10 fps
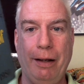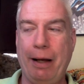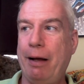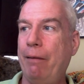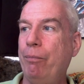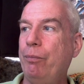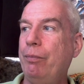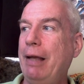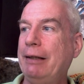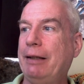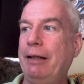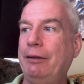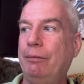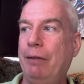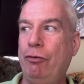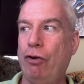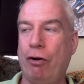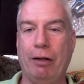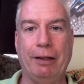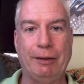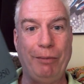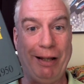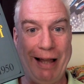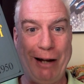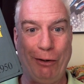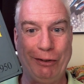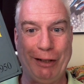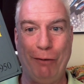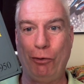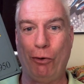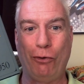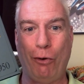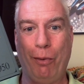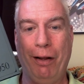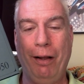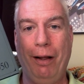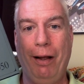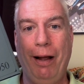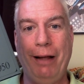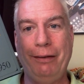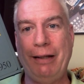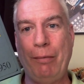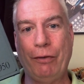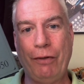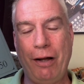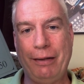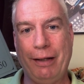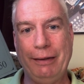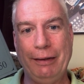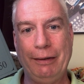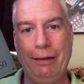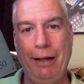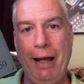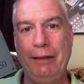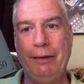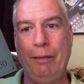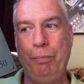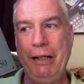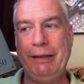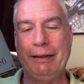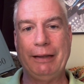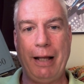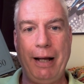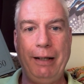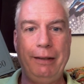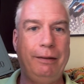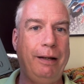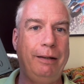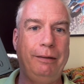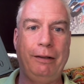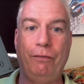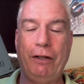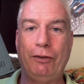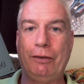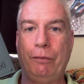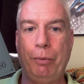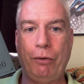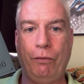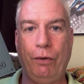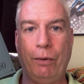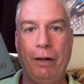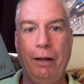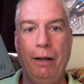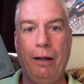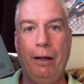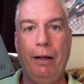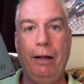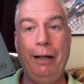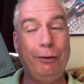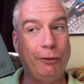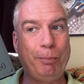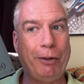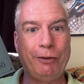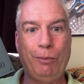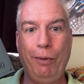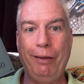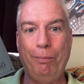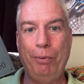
um, essays and journalism and letters of George Orwell and the table of contents is, has pieces like Confessions of a Book Reviewer interspersed with